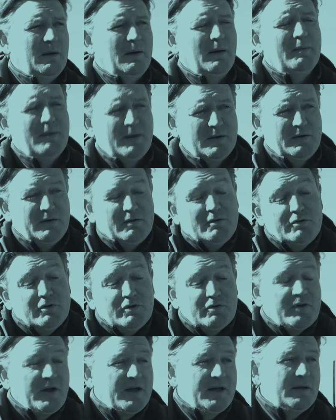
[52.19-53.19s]
And
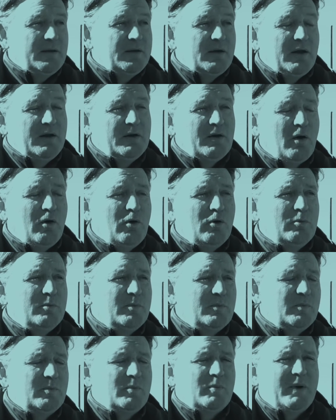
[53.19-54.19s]
you're right, in
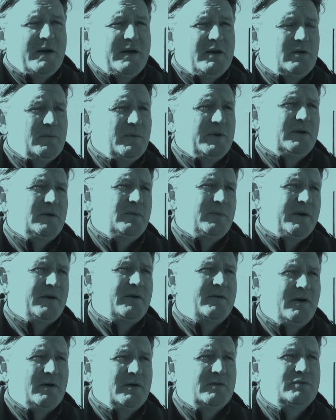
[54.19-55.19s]
home, where the
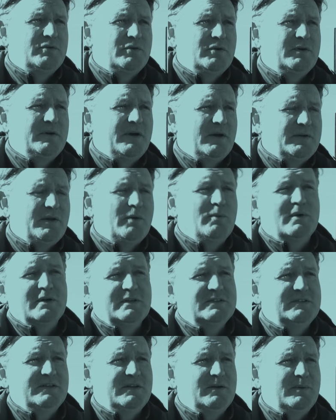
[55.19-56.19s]
crowd is turned out, they want
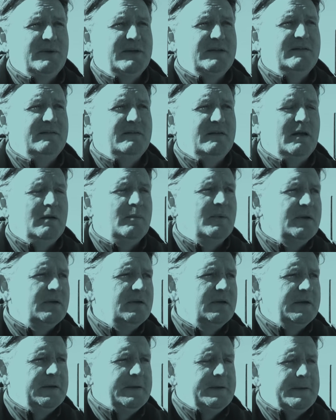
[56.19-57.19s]
to see the winning team,
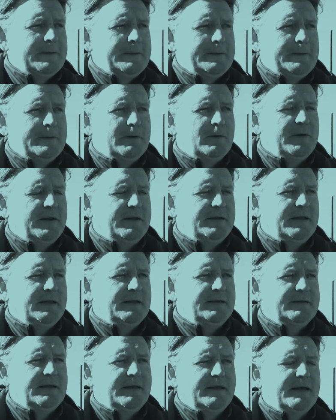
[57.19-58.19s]
and, you know,
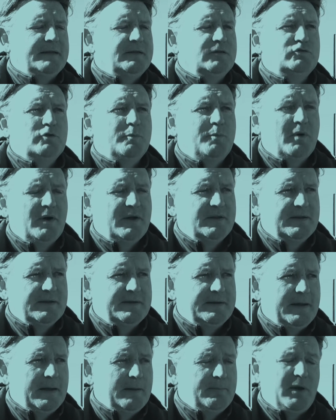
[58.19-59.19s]
they get
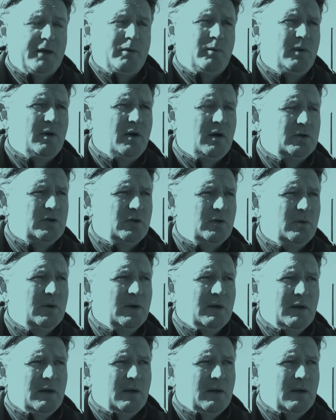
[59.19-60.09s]
disappointed, like we all do.